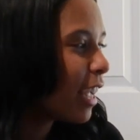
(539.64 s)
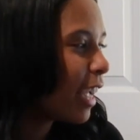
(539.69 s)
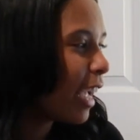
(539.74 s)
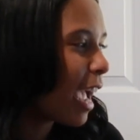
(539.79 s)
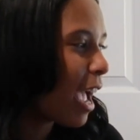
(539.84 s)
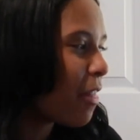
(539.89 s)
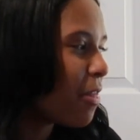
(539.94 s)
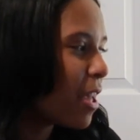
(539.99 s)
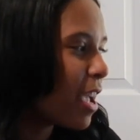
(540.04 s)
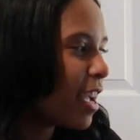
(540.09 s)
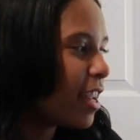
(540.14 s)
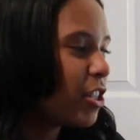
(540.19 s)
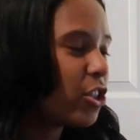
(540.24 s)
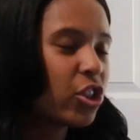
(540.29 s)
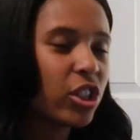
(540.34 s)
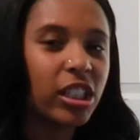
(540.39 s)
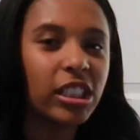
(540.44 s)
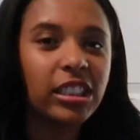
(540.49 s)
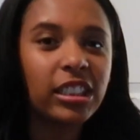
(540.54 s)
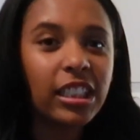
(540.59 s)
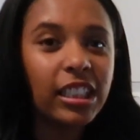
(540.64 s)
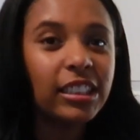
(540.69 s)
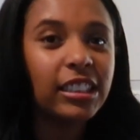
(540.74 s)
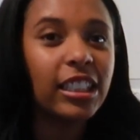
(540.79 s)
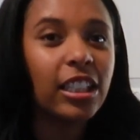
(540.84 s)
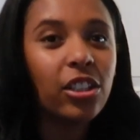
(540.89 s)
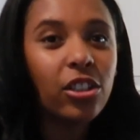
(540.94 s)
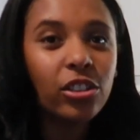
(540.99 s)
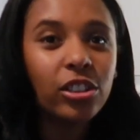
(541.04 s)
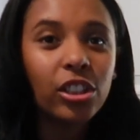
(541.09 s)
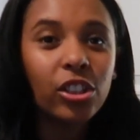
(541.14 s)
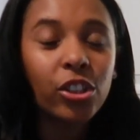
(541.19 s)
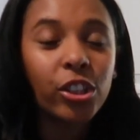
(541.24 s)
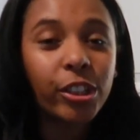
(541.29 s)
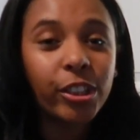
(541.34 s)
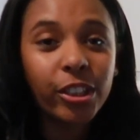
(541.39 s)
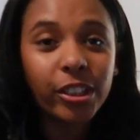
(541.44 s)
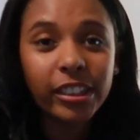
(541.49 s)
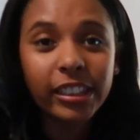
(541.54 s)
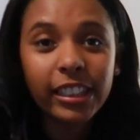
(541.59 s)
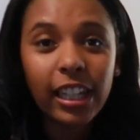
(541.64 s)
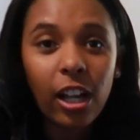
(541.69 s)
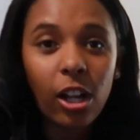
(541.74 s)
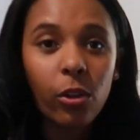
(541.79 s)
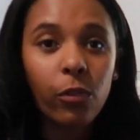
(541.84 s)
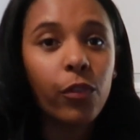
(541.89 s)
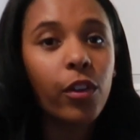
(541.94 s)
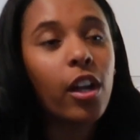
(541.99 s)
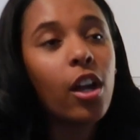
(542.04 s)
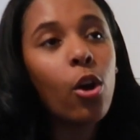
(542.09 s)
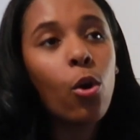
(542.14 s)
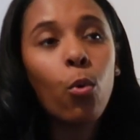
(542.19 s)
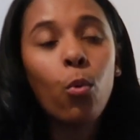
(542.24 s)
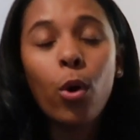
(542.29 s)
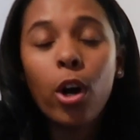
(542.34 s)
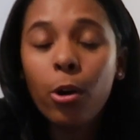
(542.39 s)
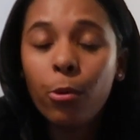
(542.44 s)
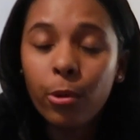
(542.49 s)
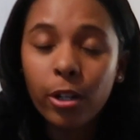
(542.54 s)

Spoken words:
And then just continue to learn yourself, what